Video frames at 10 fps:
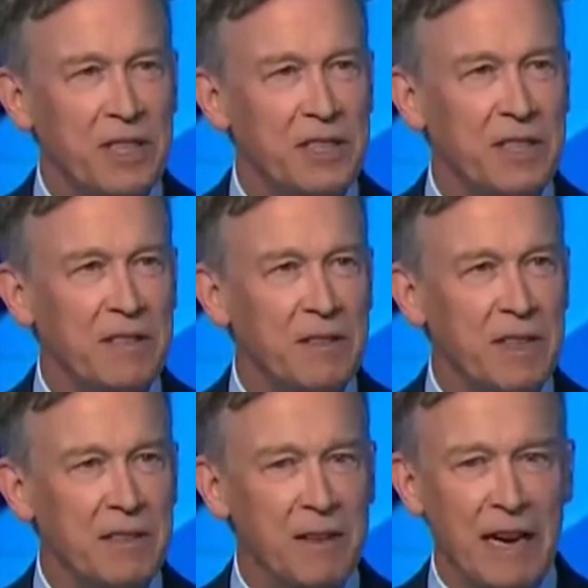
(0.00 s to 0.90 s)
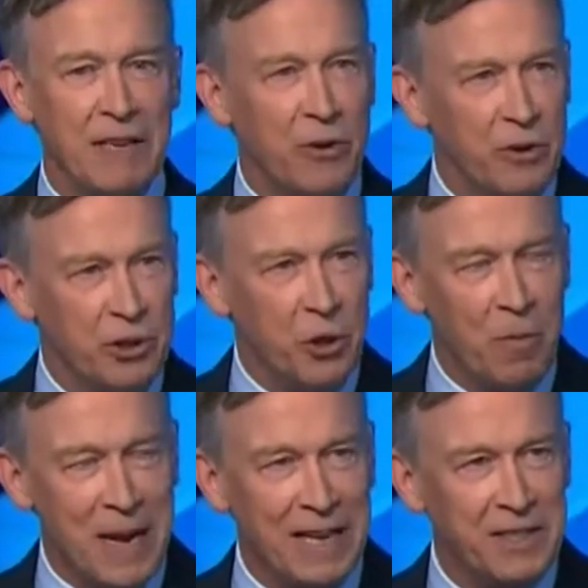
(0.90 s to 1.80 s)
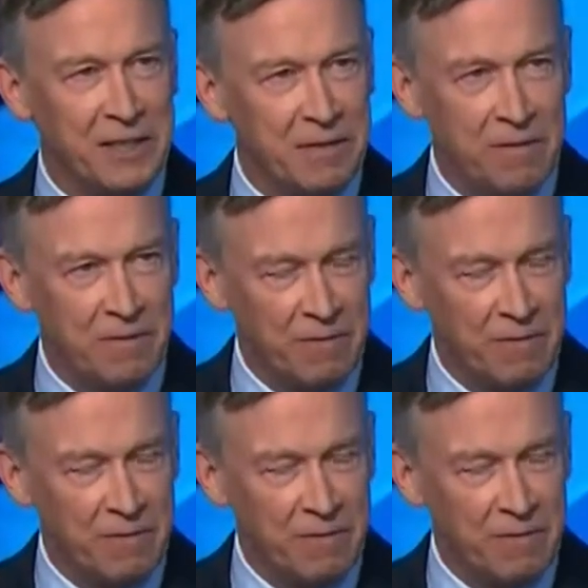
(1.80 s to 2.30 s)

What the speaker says: things that I'd heard Joe Manchin